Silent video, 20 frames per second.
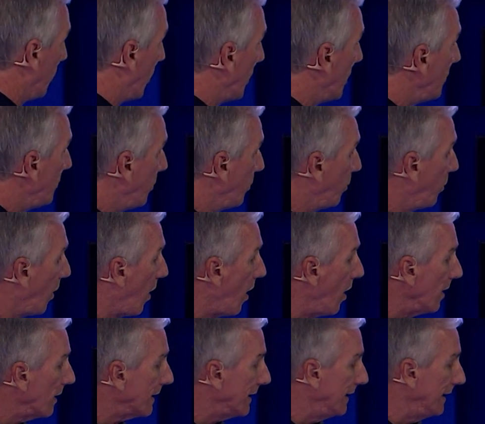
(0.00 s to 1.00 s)
word
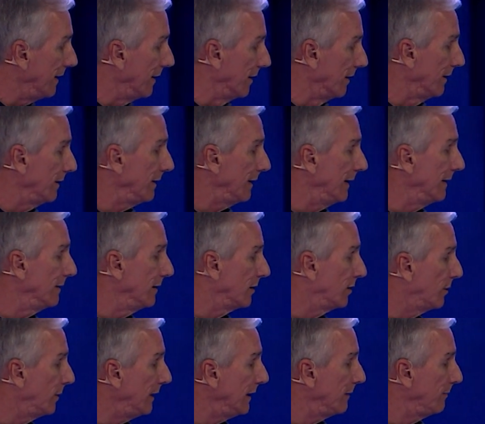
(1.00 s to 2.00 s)
walk here in the
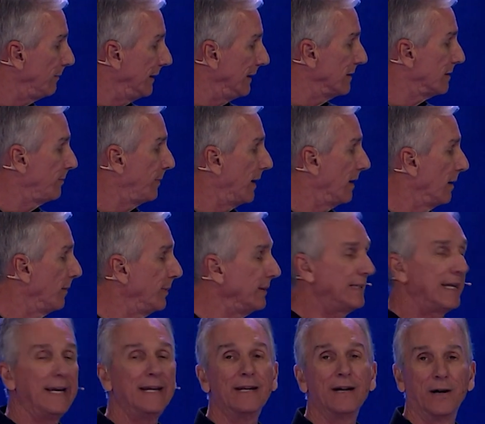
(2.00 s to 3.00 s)
Greek means
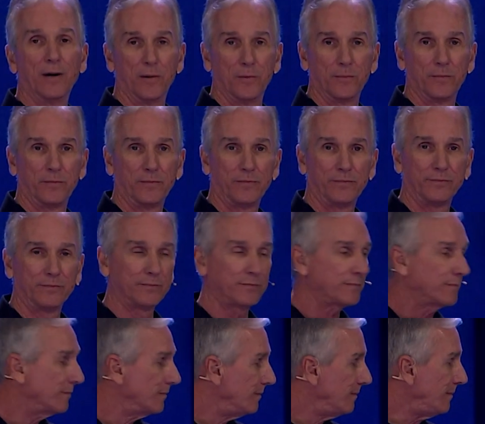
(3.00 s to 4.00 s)
peripateo,
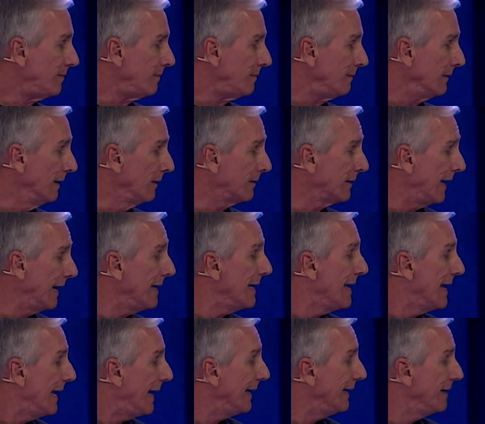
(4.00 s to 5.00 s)
okay?
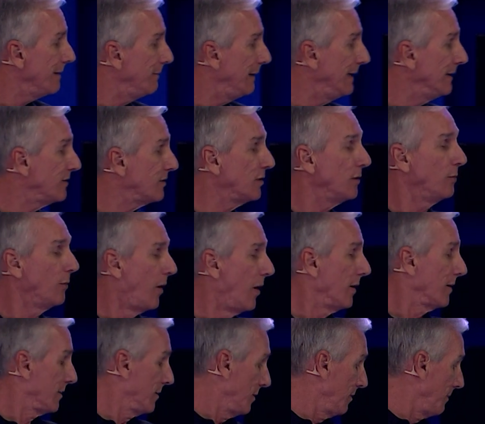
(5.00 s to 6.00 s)
And it means to
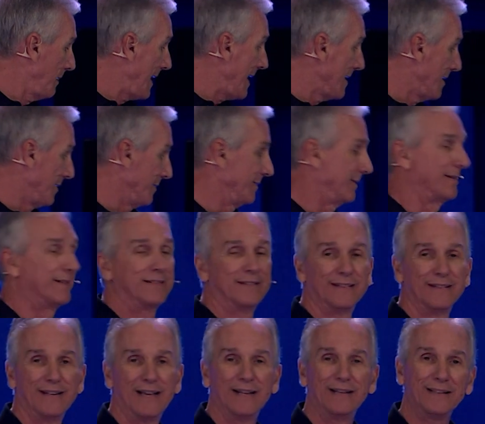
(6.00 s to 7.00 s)
walk around.
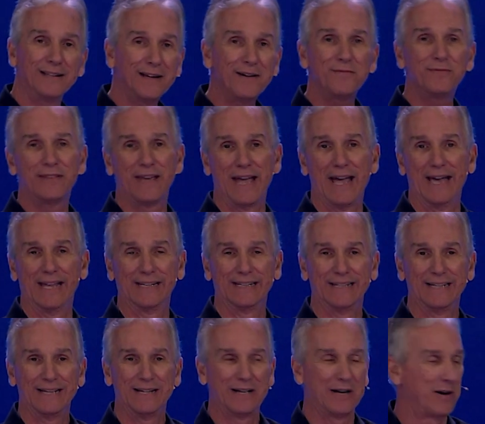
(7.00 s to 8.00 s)
I love that,
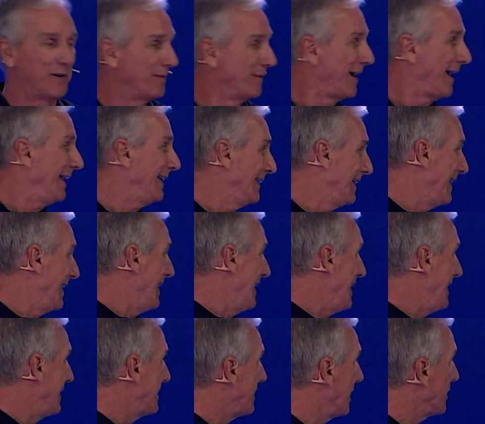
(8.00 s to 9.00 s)
all right?
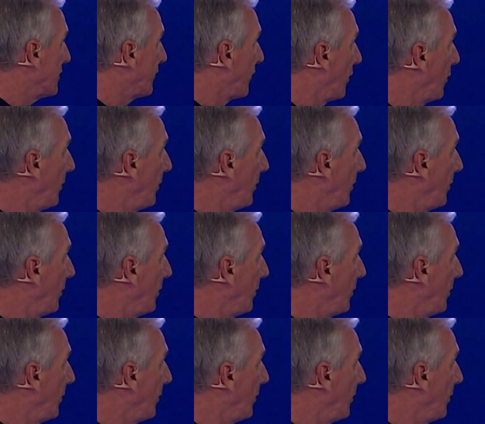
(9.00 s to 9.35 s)
It says, For